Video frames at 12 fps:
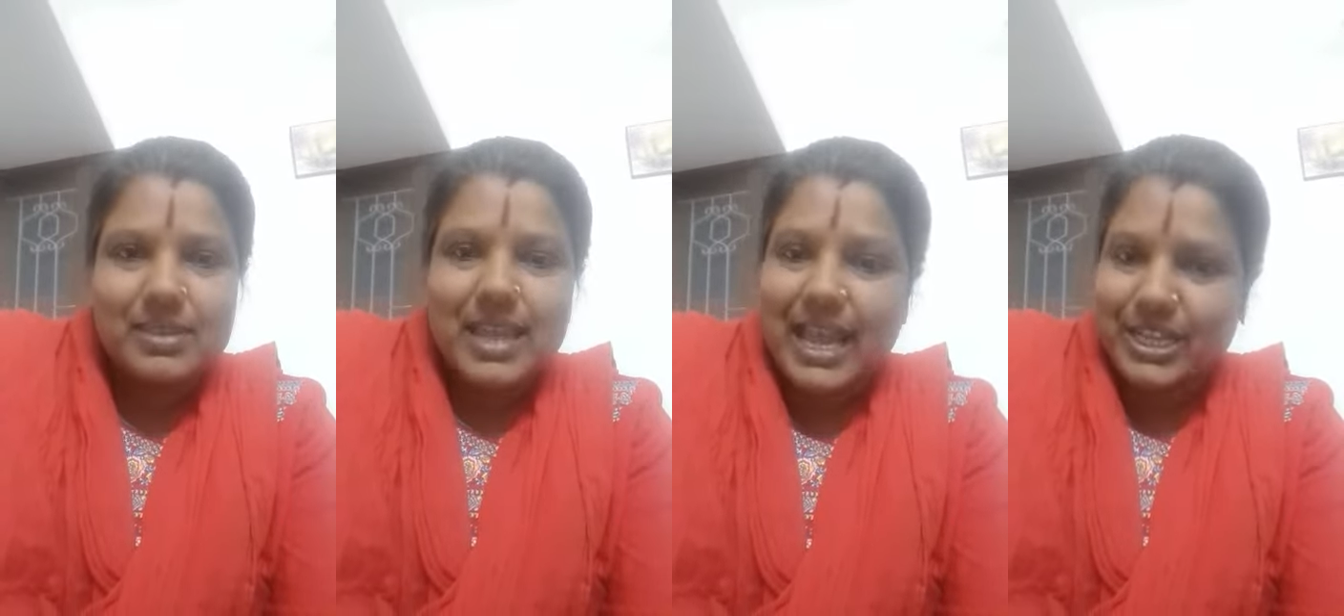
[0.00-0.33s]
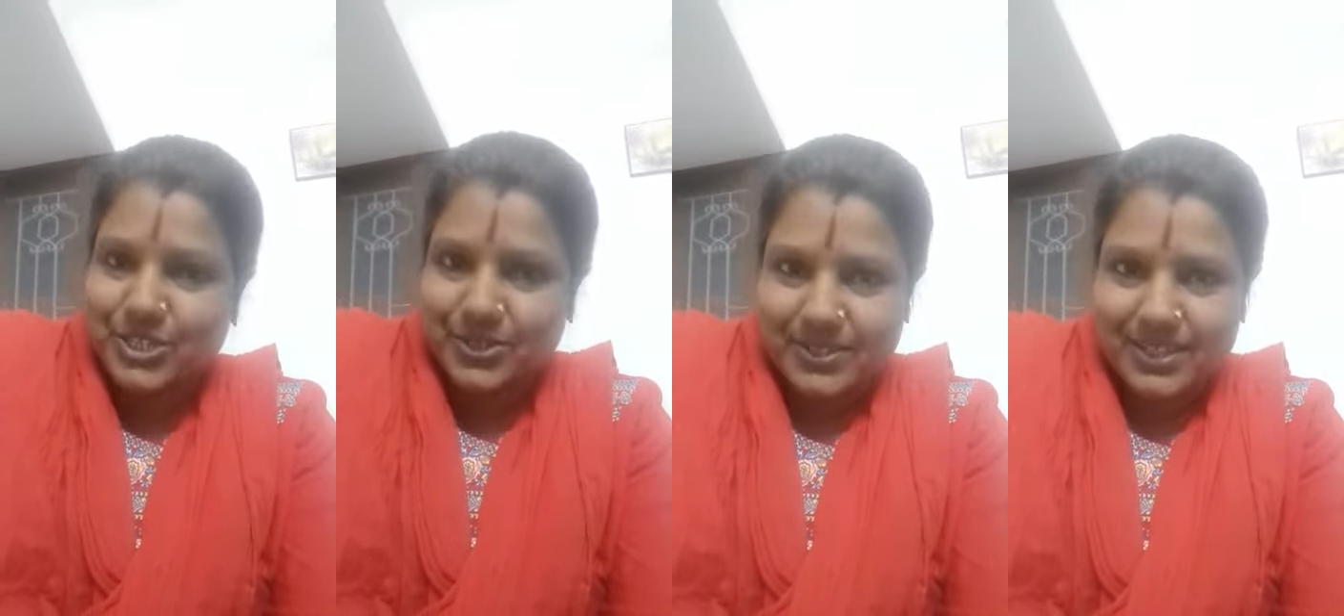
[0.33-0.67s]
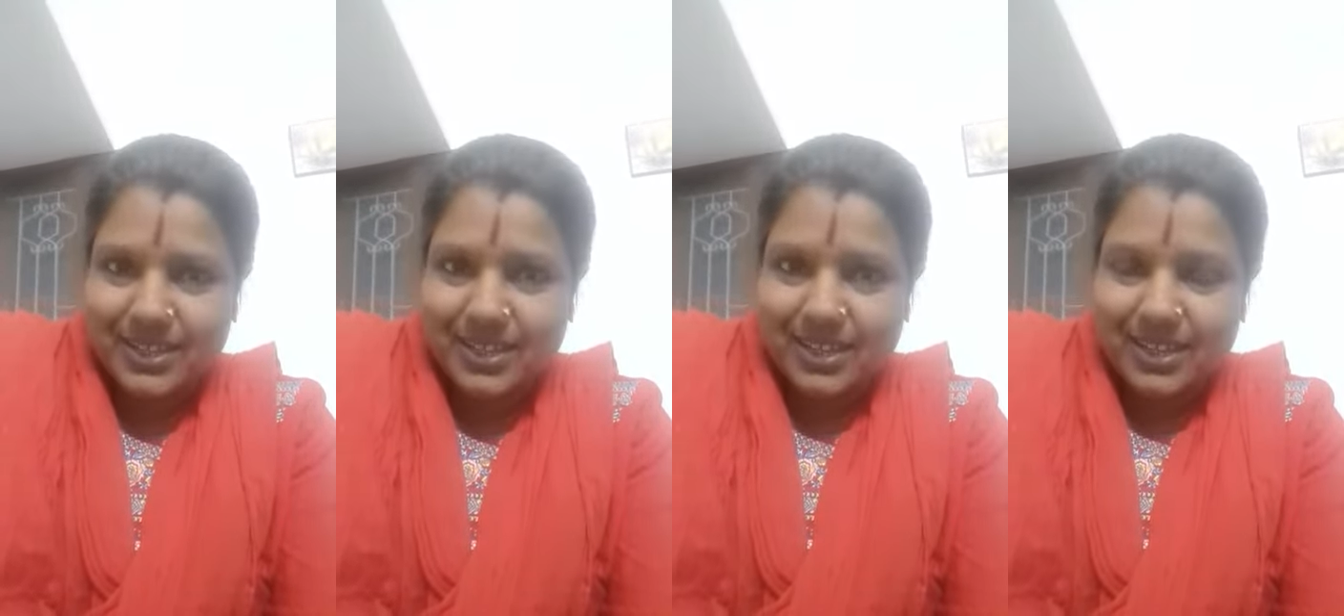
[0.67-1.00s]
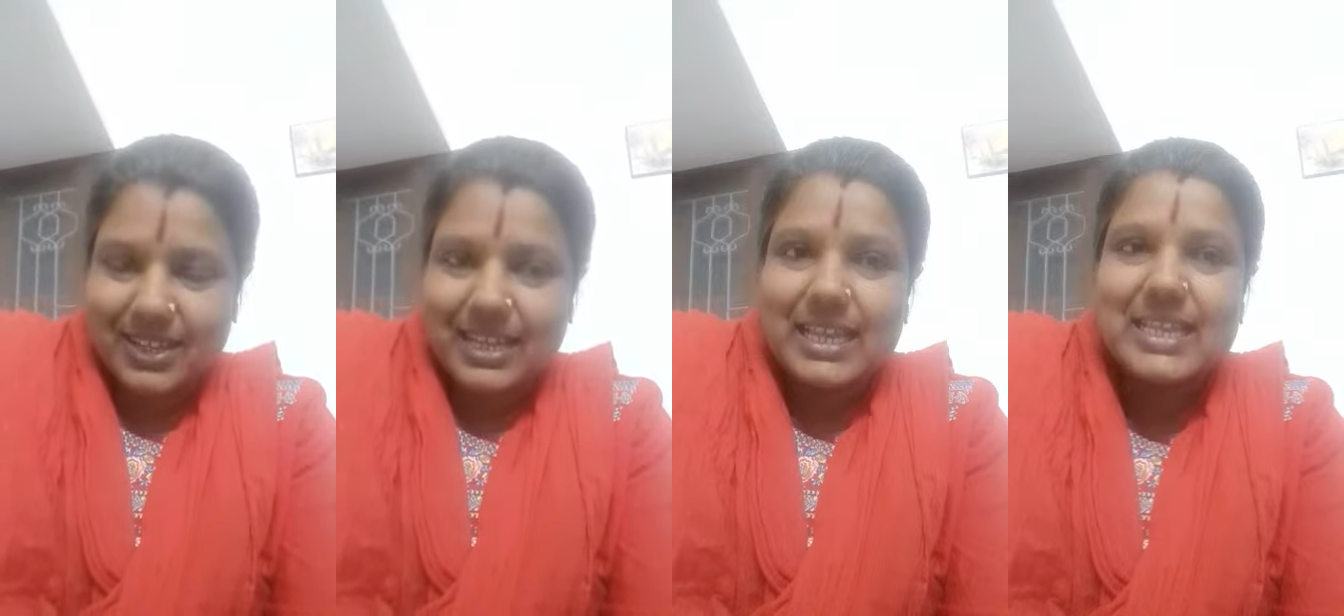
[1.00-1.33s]
Actually,
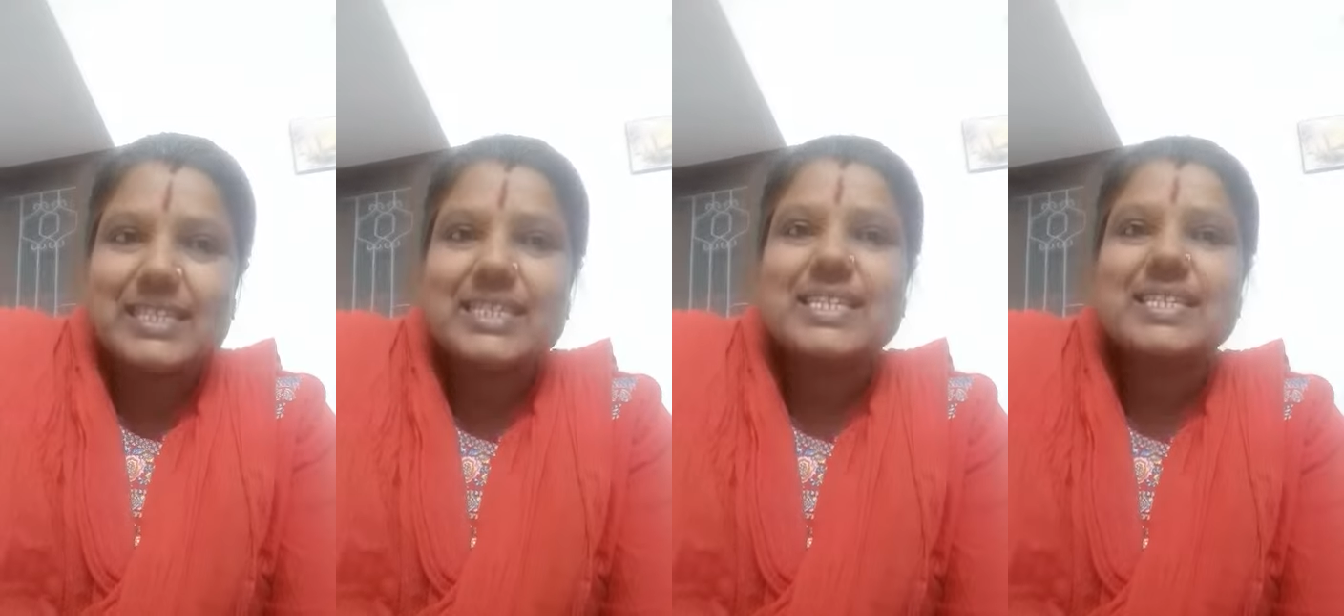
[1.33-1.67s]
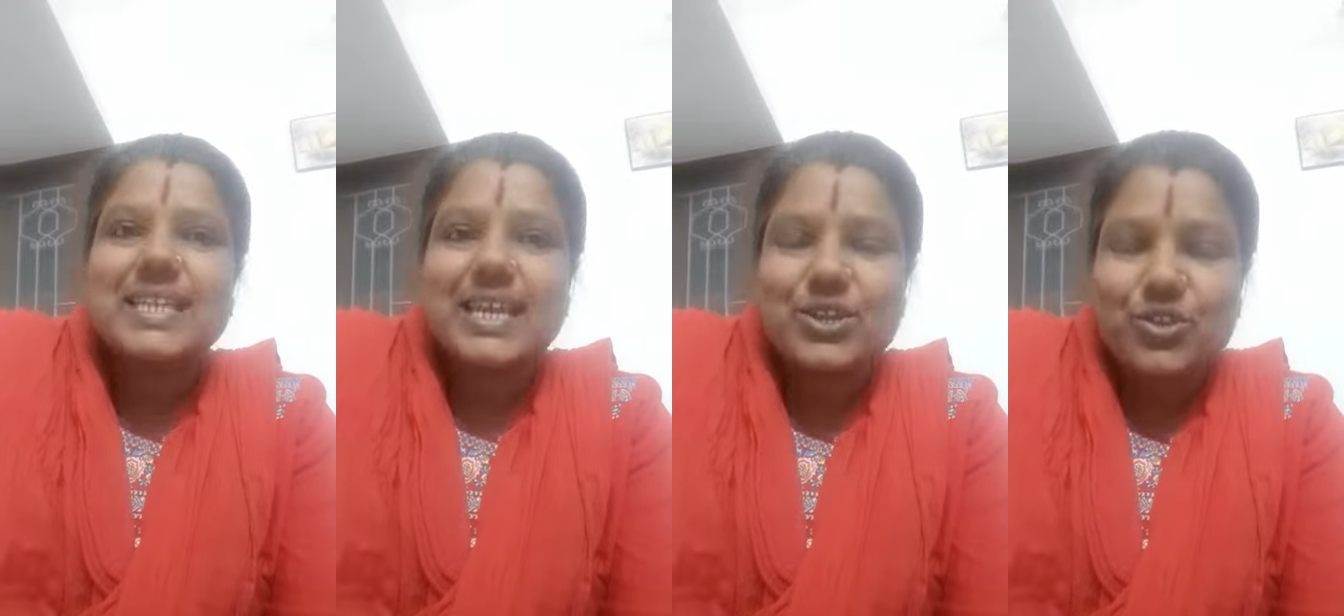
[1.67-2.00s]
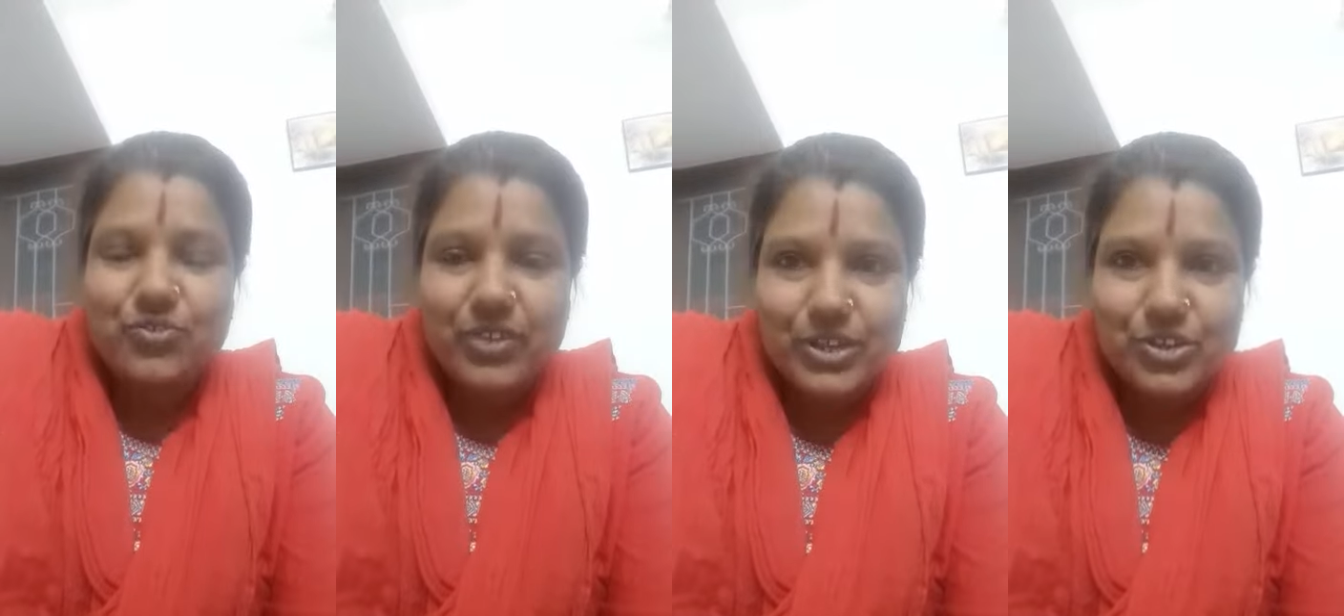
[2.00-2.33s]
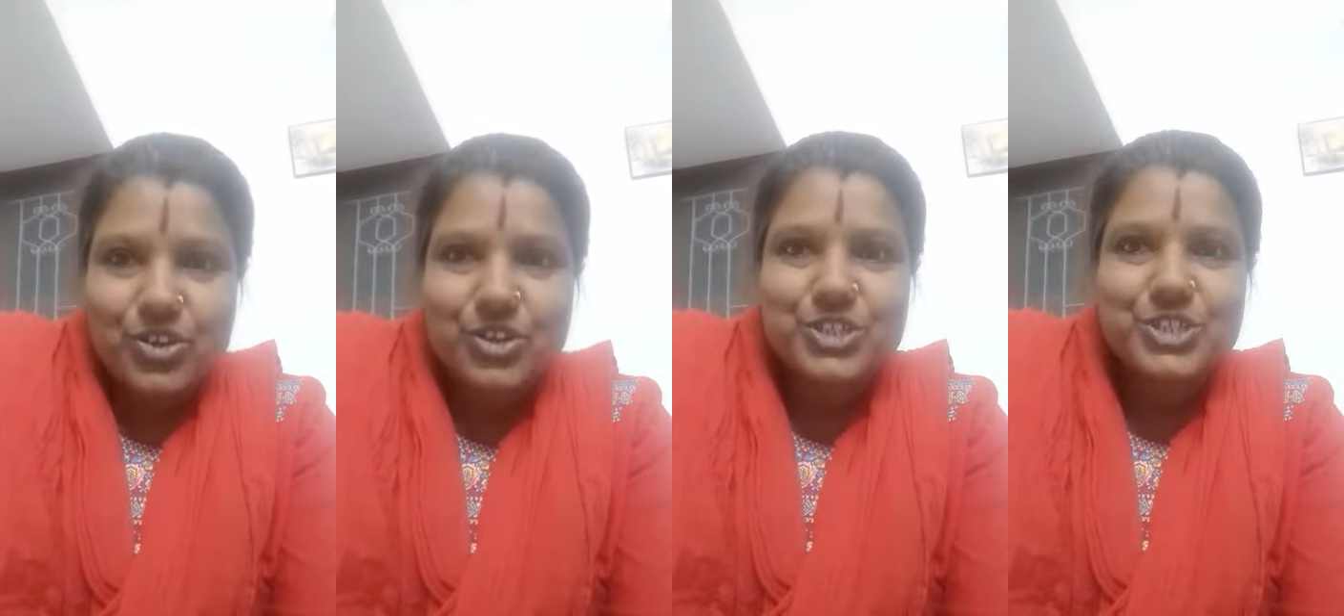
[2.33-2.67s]
it is a sign of
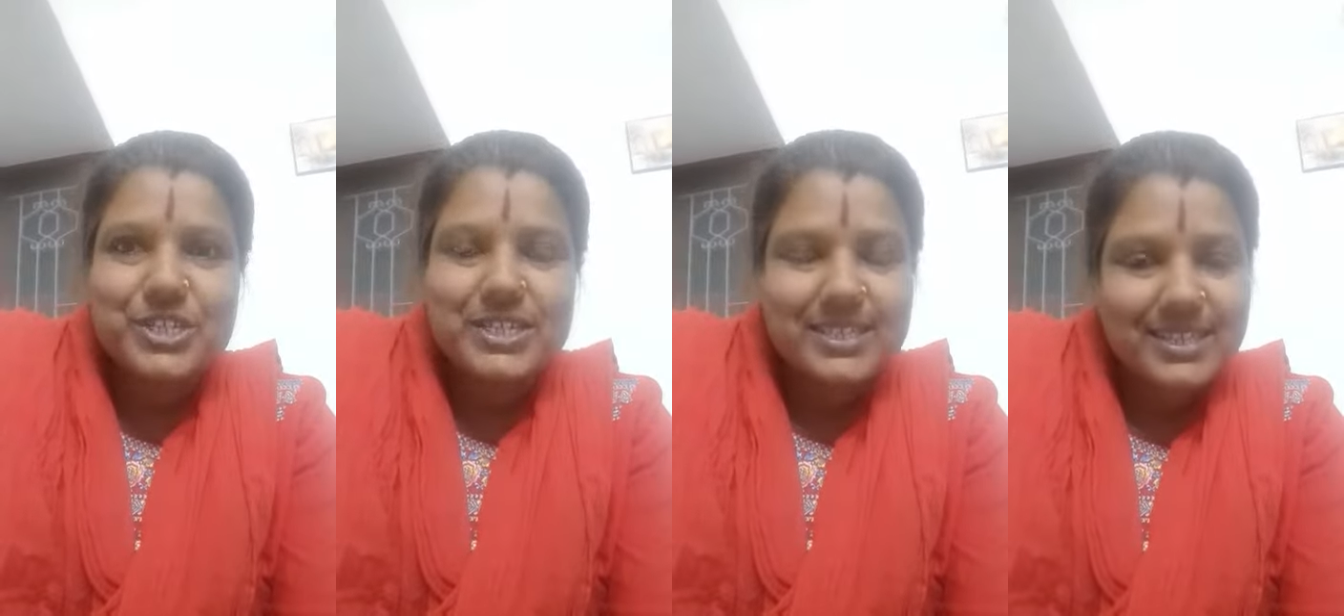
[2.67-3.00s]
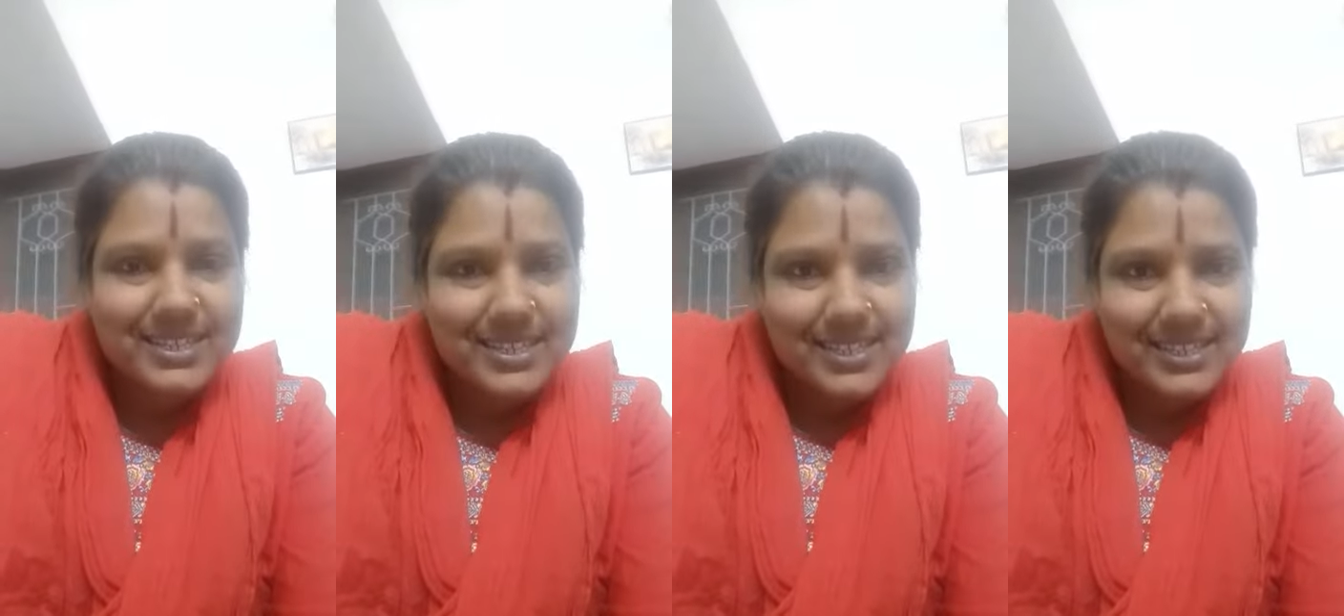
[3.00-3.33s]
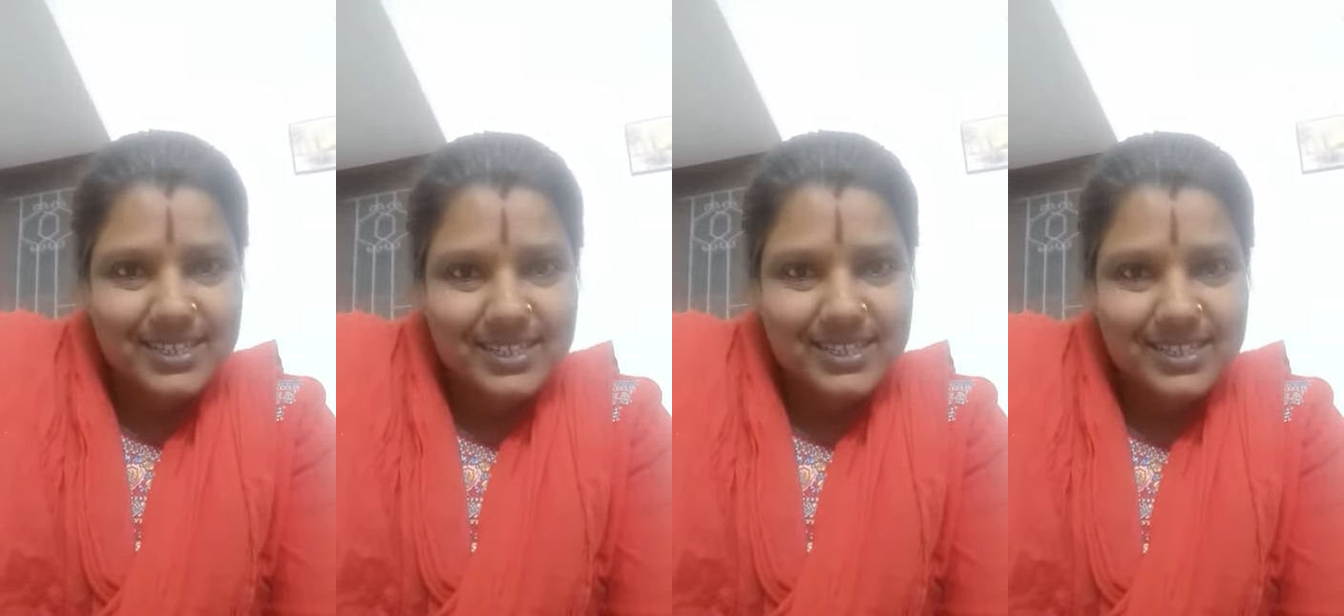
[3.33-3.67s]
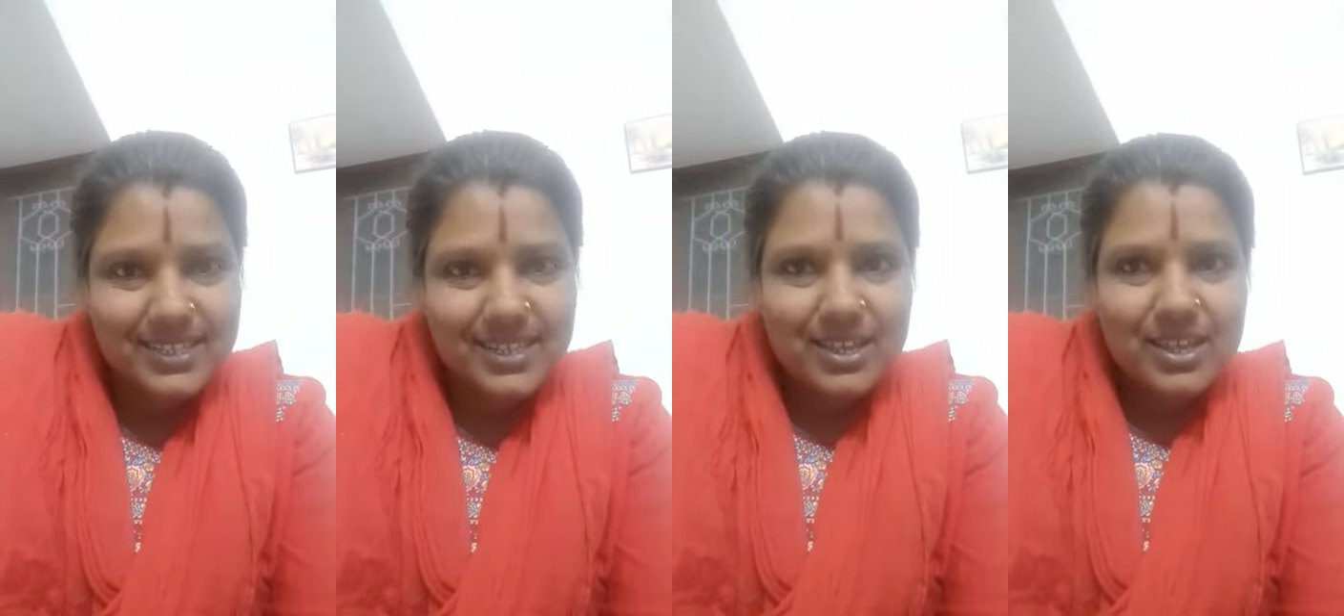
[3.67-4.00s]
unconscious resistance